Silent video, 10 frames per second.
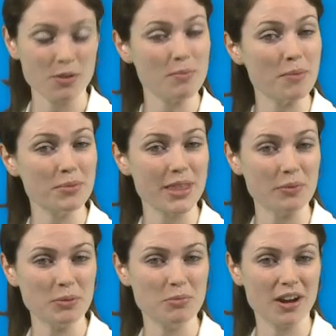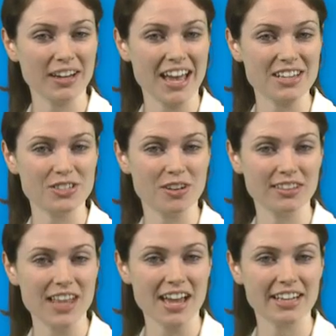Remember that we broadcast
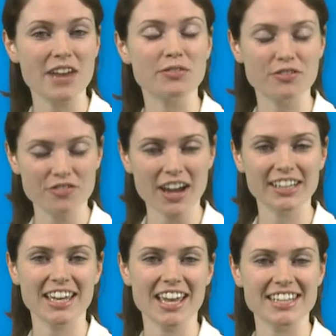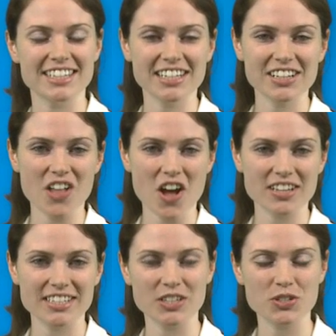online every Friday at 10
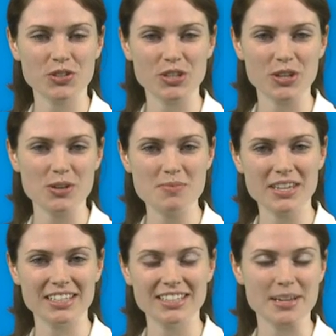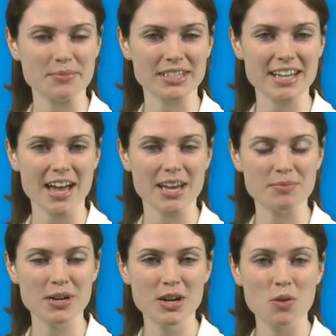o'clock Central European Summer
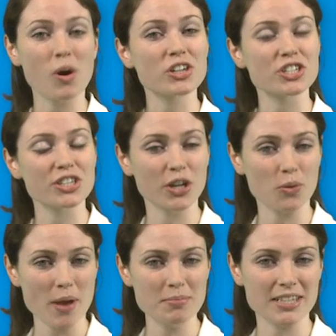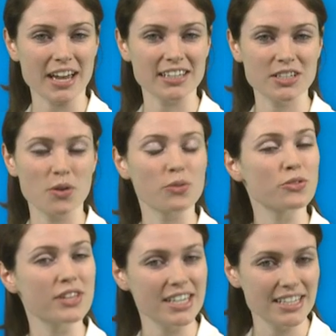Time. Watch us on our website or through
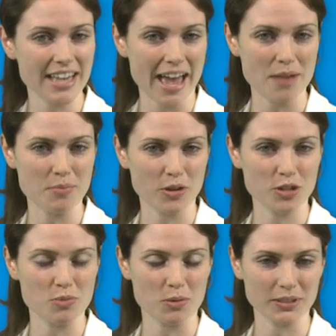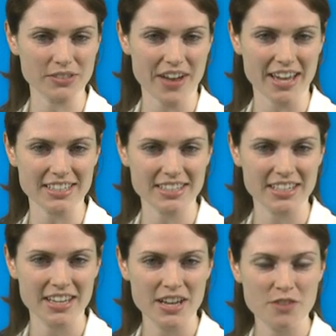the ESA app on your mobile device.
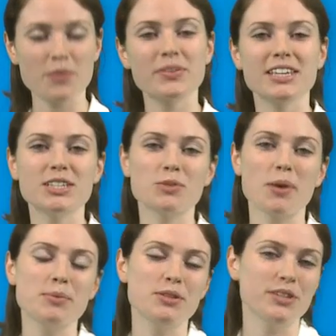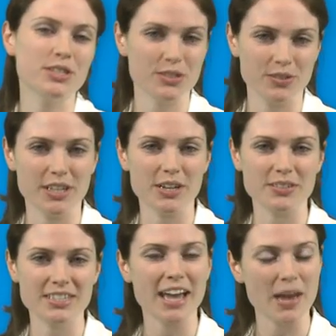From the ESA Web TV
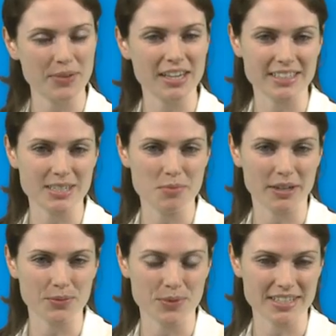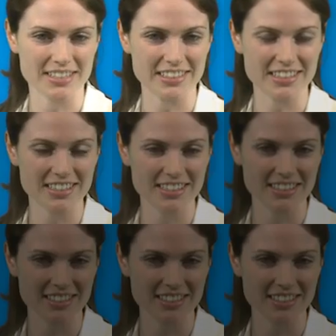studios, I'm Kelsea Brennan Wessels.